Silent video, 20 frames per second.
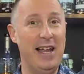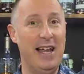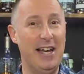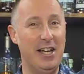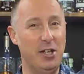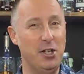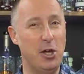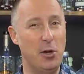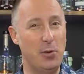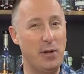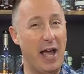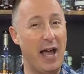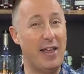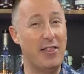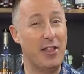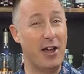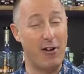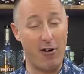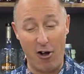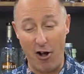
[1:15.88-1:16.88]
in the UK
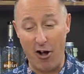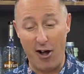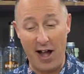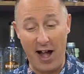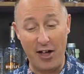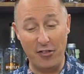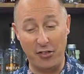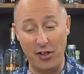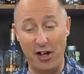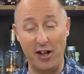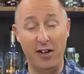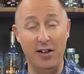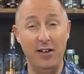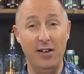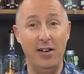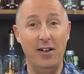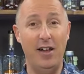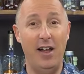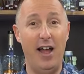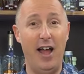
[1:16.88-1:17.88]
there are other
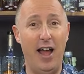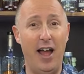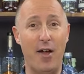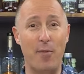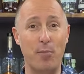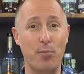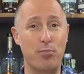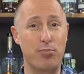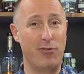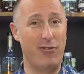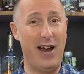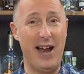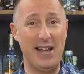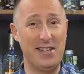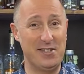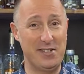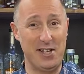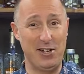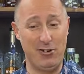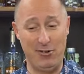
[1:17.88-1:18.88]
um,
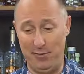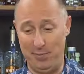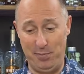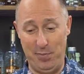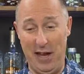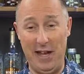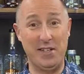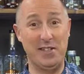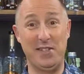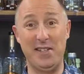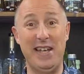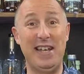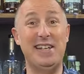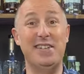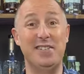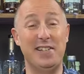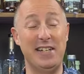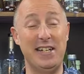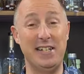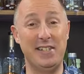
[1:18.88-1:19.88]
brands that are as
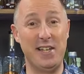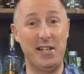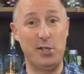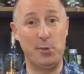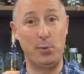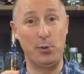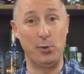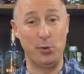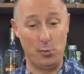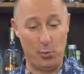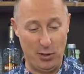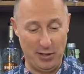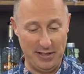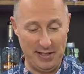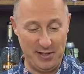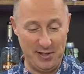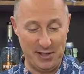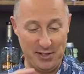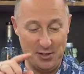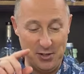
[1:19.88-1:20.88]
easily accessible as what
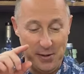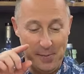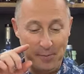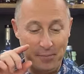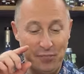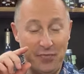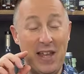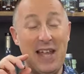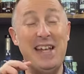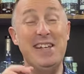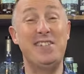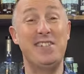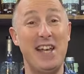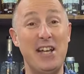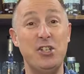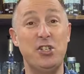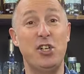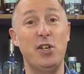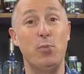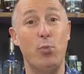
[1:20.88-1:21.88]
this is.
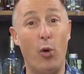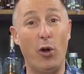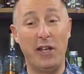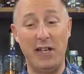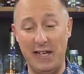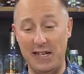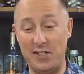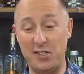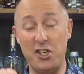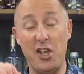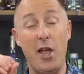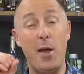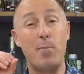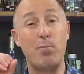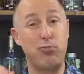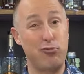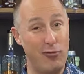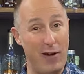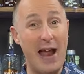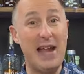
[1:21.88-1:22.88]
Essentially, what it is
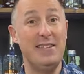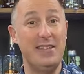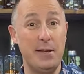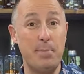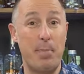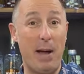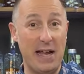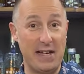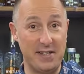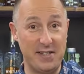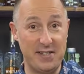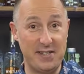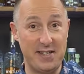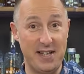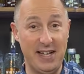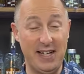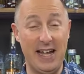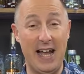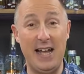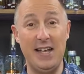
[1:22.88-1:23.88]
brandy based,
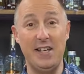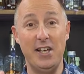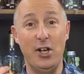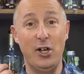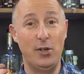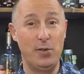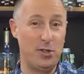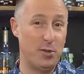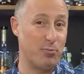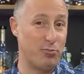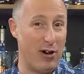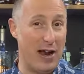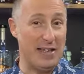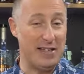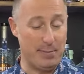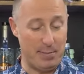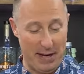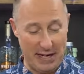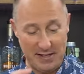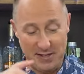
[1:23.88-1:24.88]
okay? So
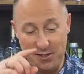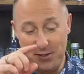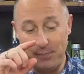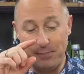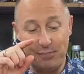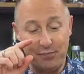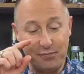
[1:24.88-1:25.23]
brandy based,